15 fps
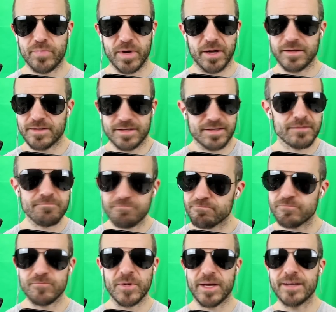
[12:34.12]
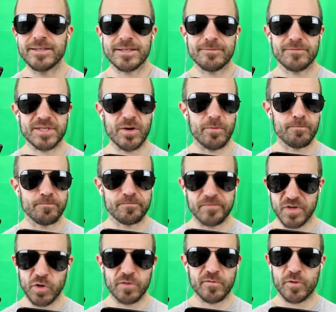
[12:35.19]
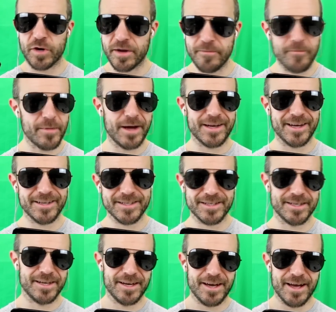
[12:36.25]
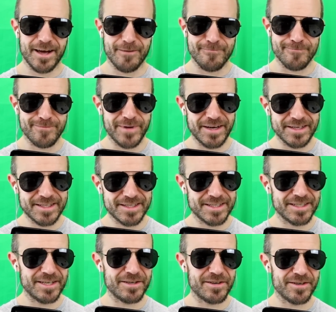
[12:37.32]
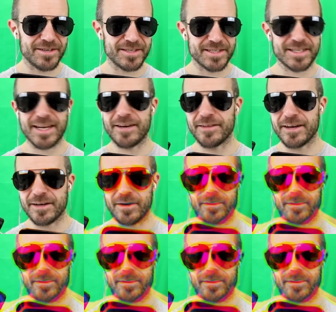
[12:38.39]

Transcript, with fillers: but he is. So good for him, I guess. Um, but here is how that